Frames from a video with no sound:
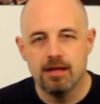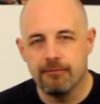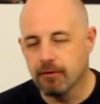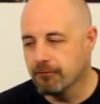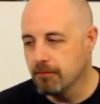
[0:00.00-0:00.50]

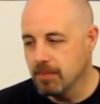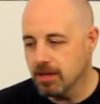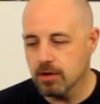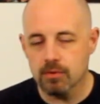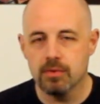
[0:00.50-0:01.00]
If you're
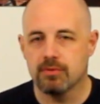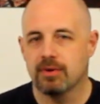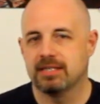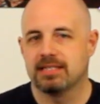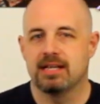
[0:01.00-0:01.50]
familiar with
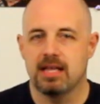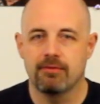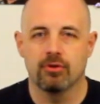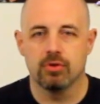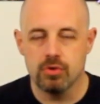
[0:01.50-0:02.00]
Resident
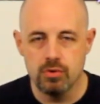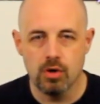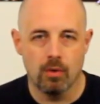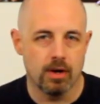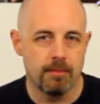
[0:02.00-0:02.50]
Evil, you
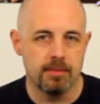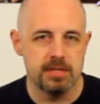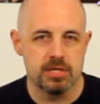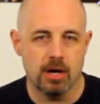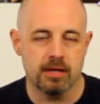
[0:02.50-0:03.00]
know what I'm going to
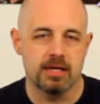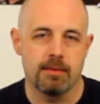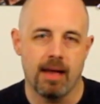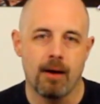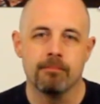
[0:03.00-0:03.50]
be talking
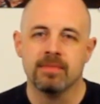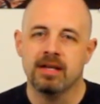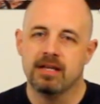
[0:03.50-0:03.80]
about.